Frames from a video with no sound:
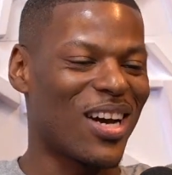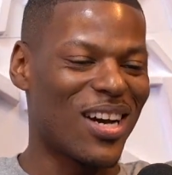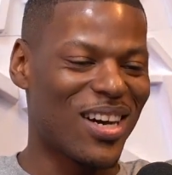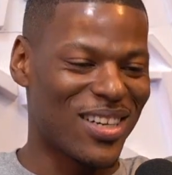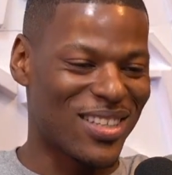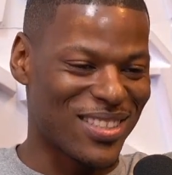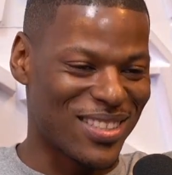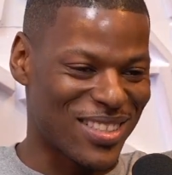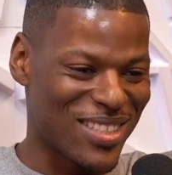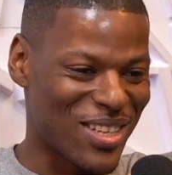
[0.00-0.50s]

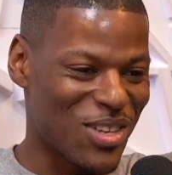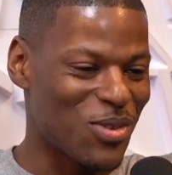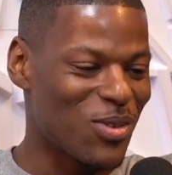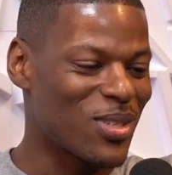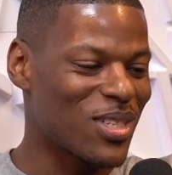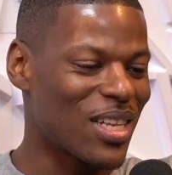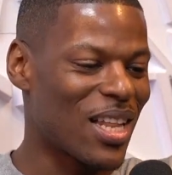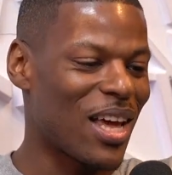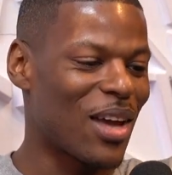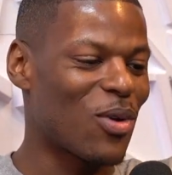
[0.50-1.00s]
Cause it
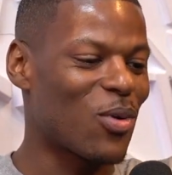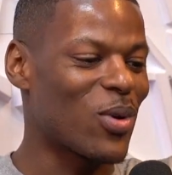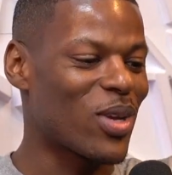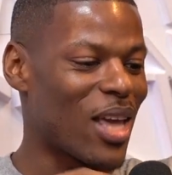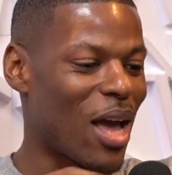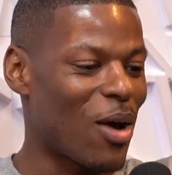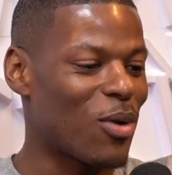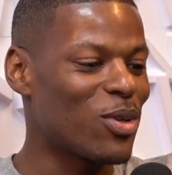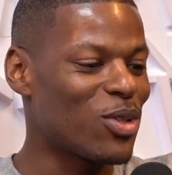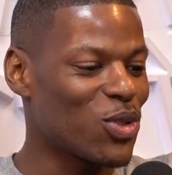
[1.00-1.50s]
was like
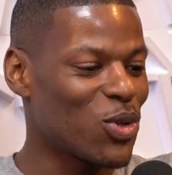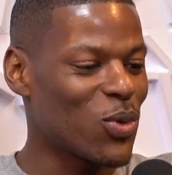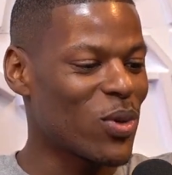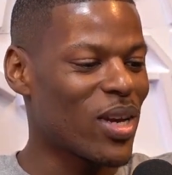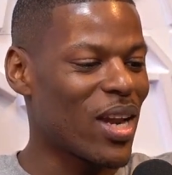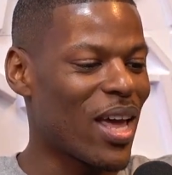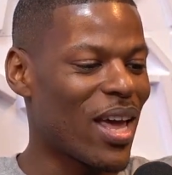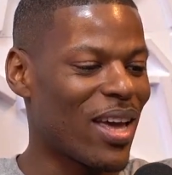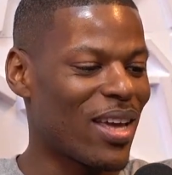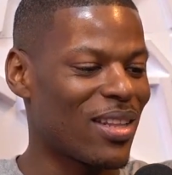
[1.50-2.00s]
when y'all was
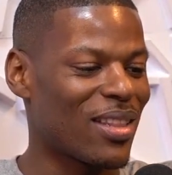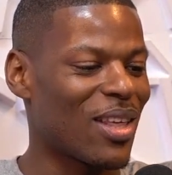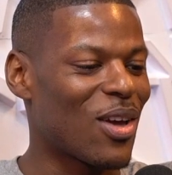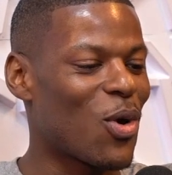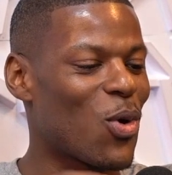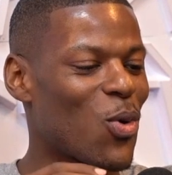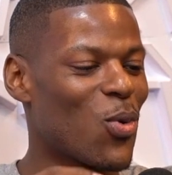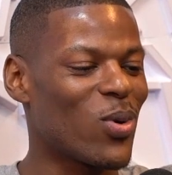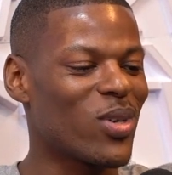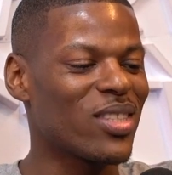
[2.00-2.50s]
doing the hay.
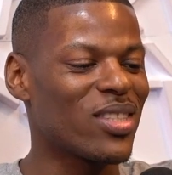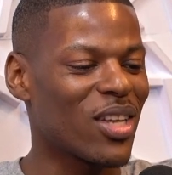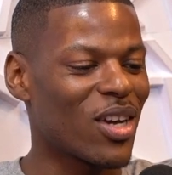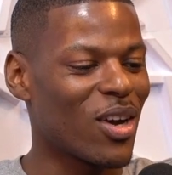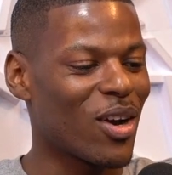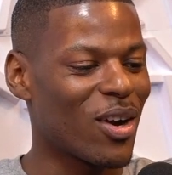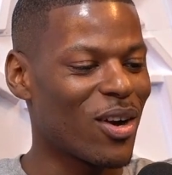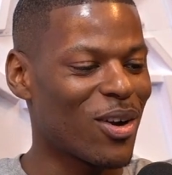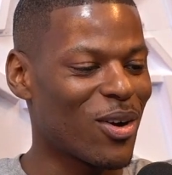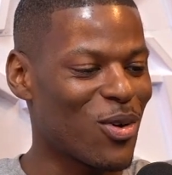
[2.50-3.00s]
Who was
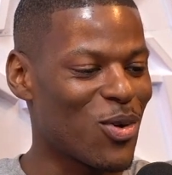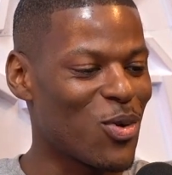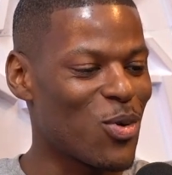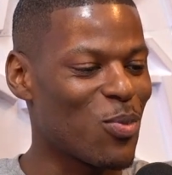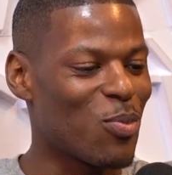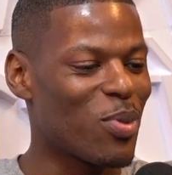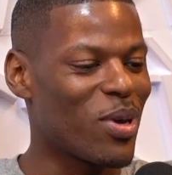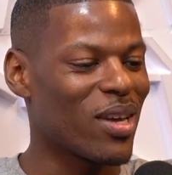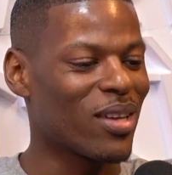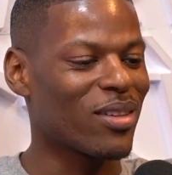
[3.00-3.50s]
the girl
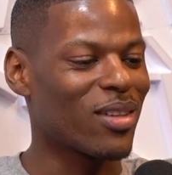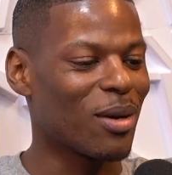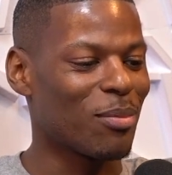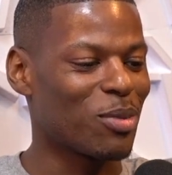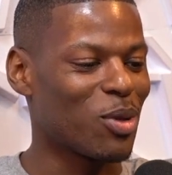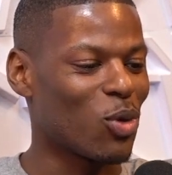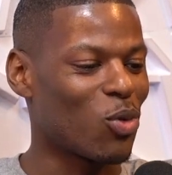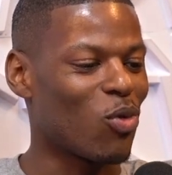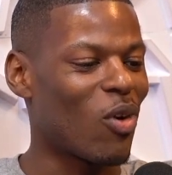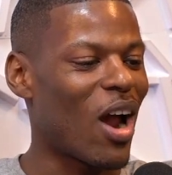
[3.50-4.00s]
who picked
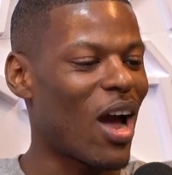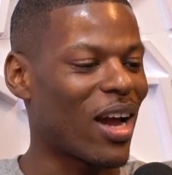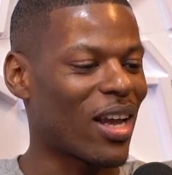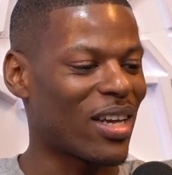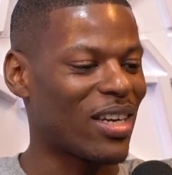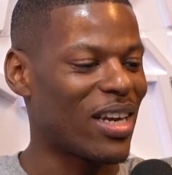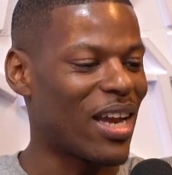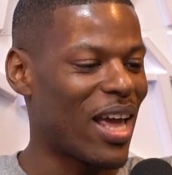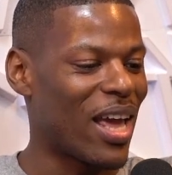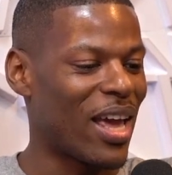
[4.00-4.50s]
up the
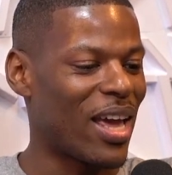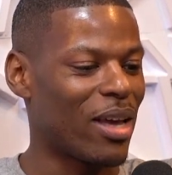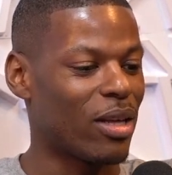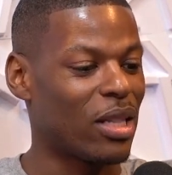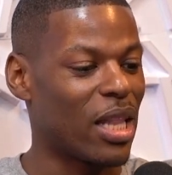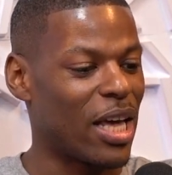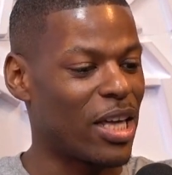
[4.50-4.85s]
rock in the hay?